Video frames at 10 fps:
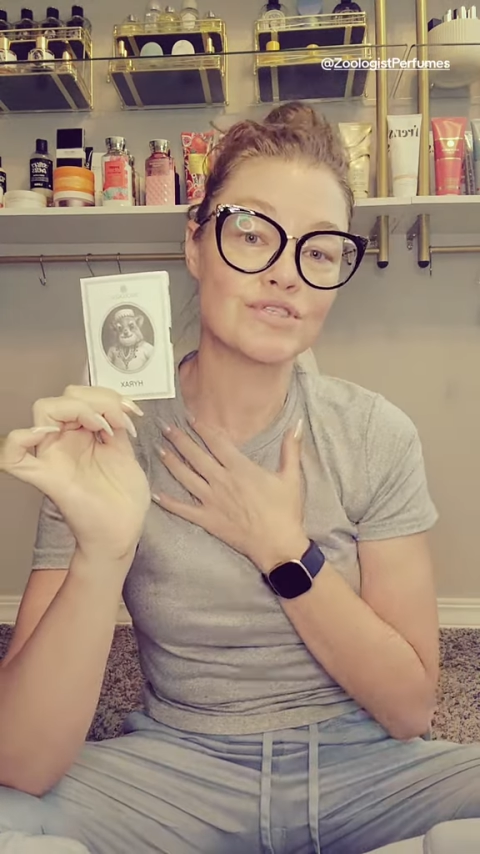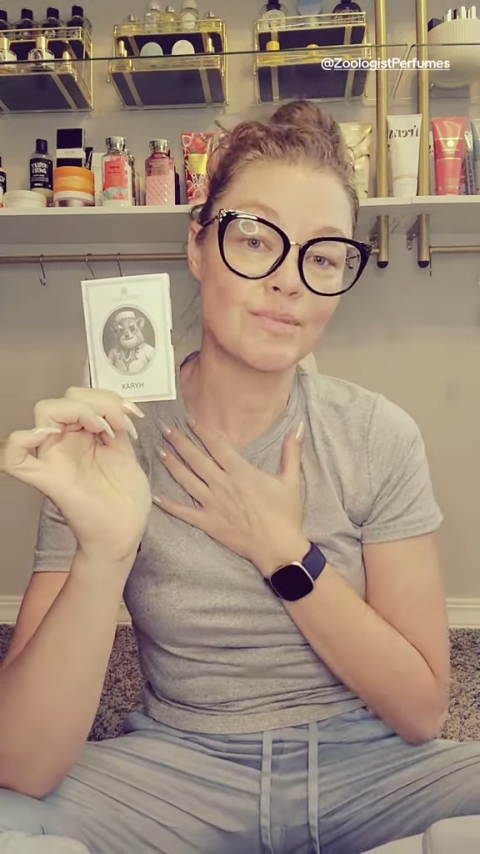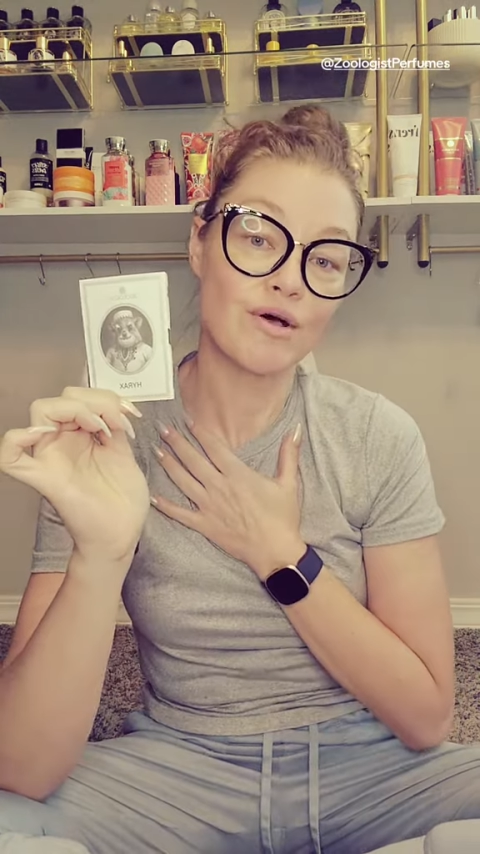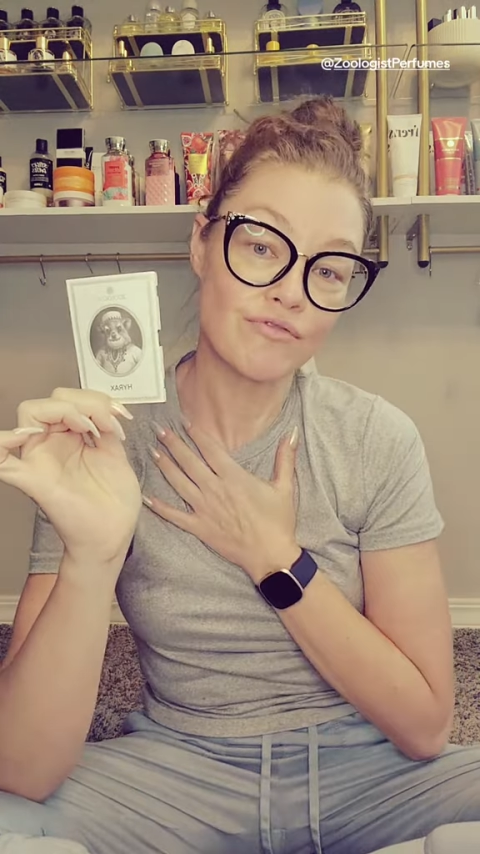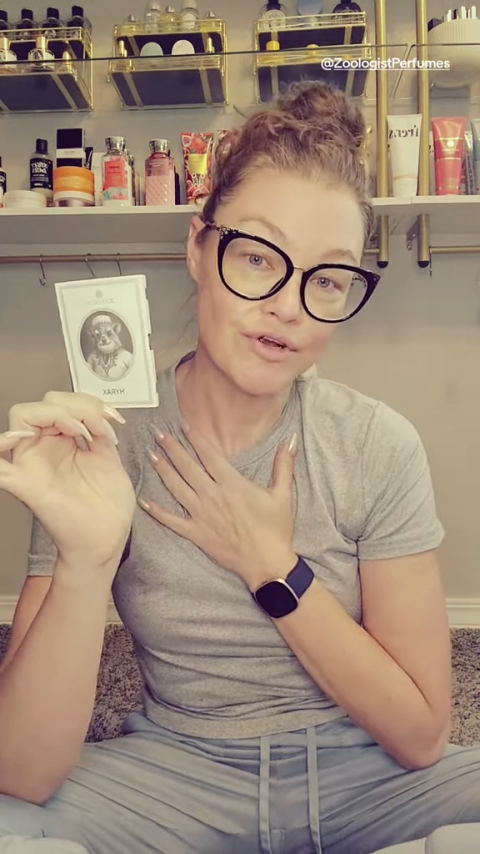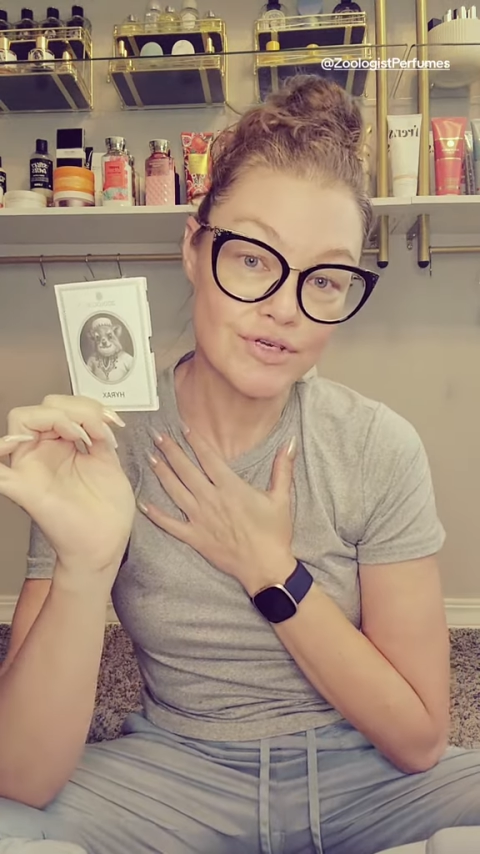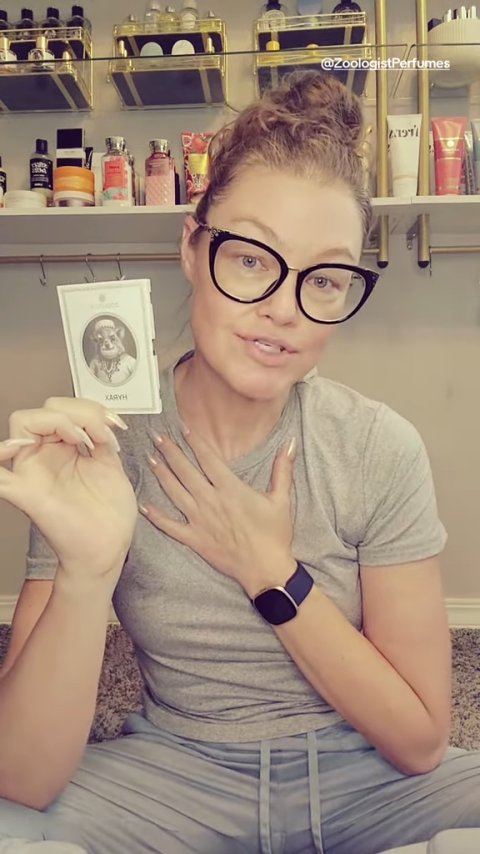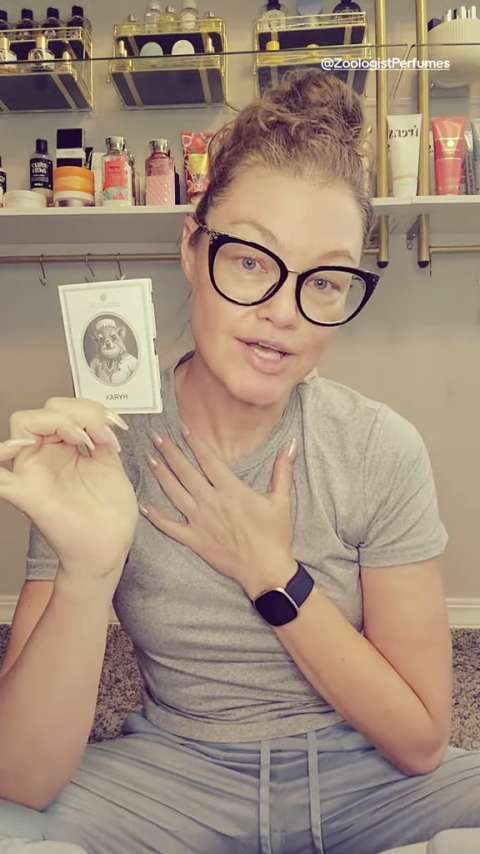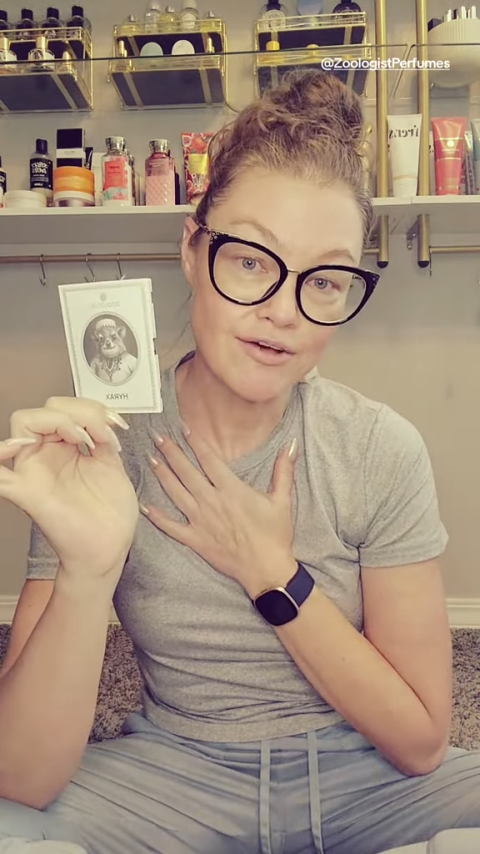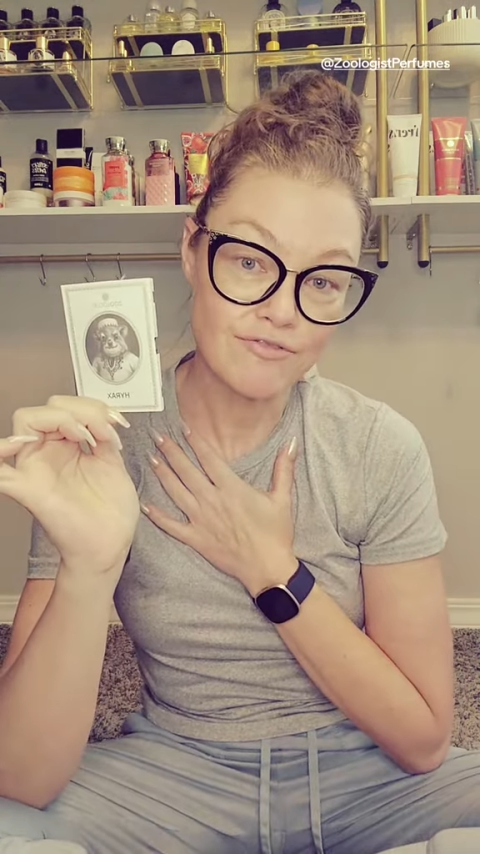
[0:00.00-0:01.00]
smell for
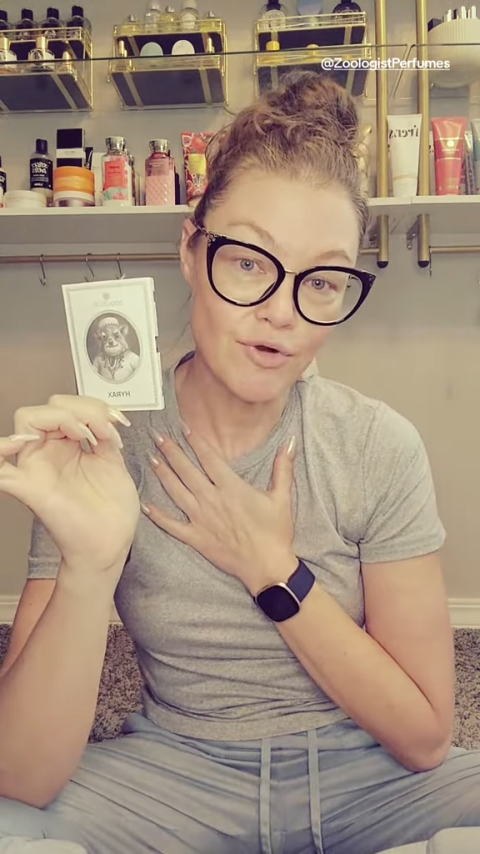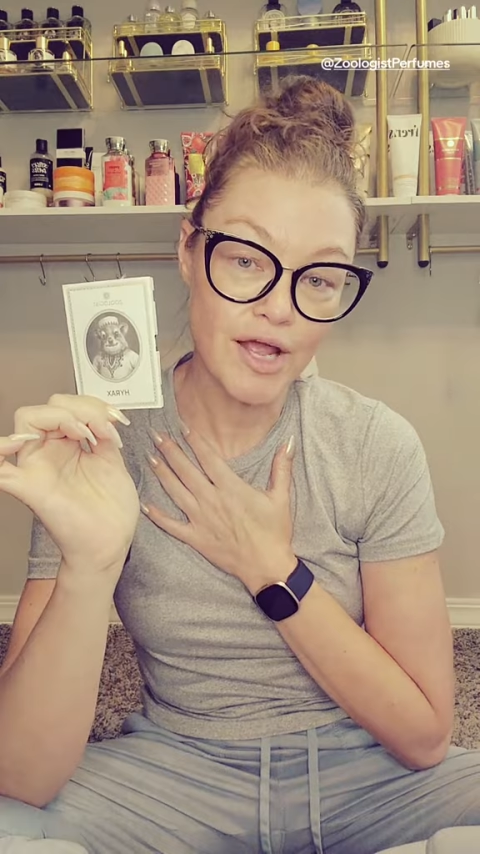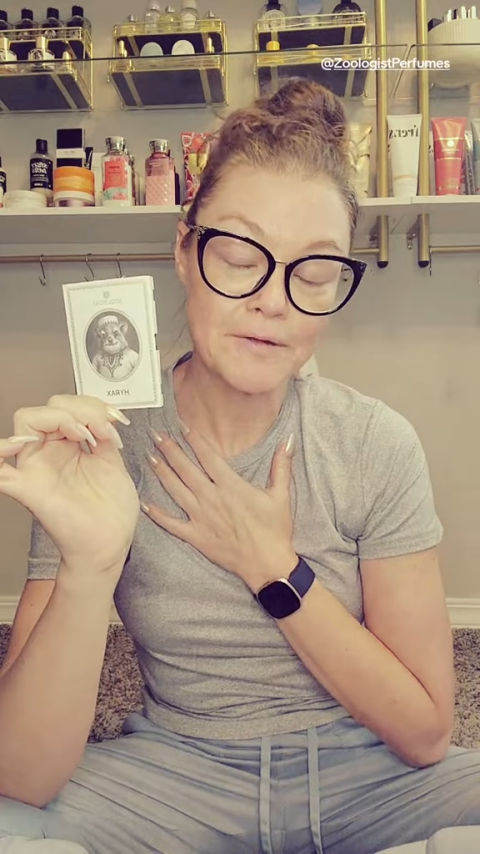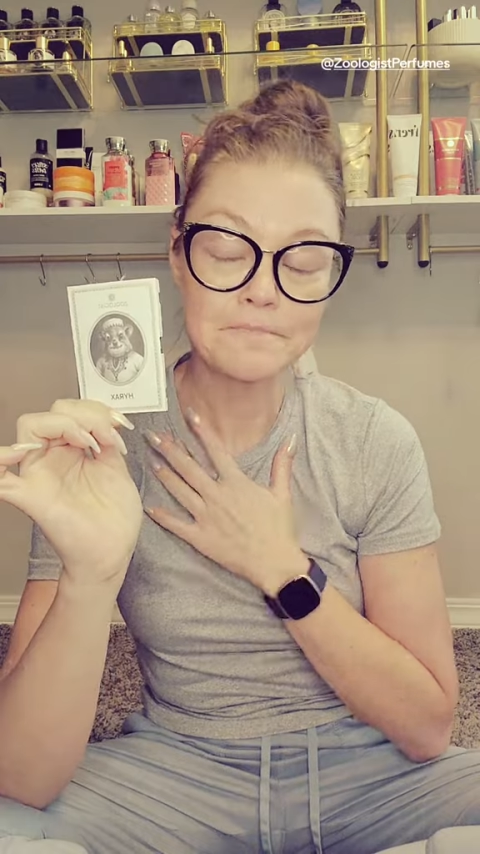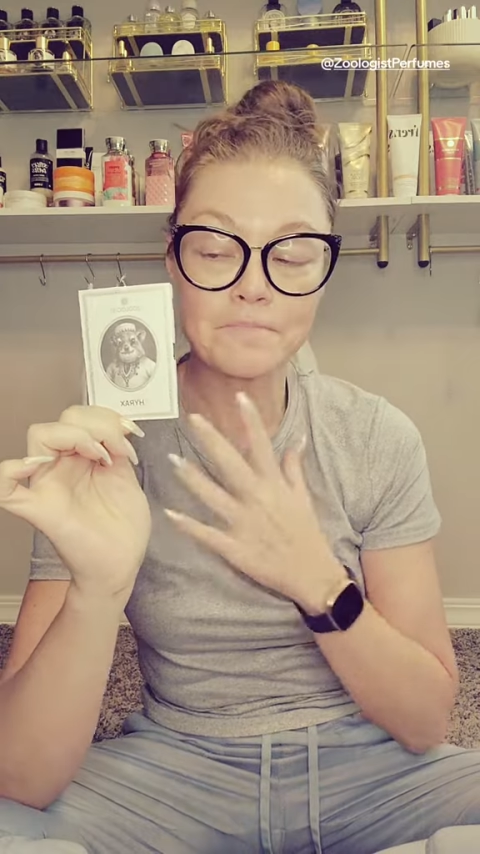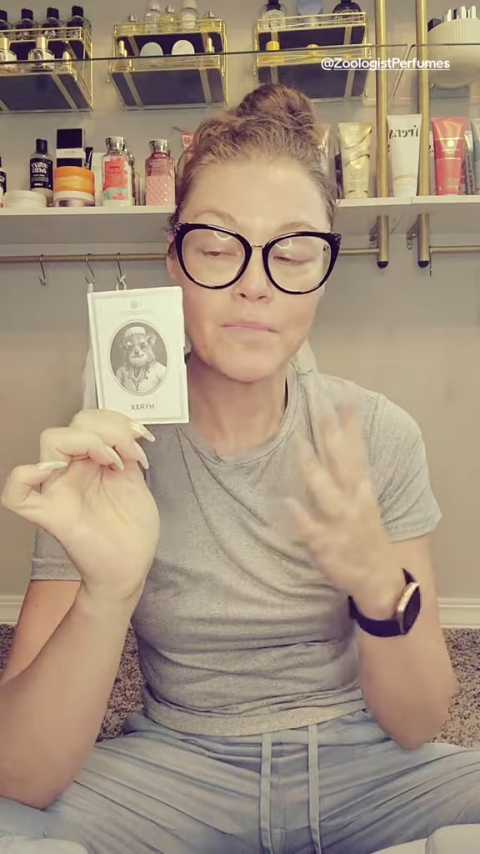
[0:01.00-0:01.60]
yourself, right?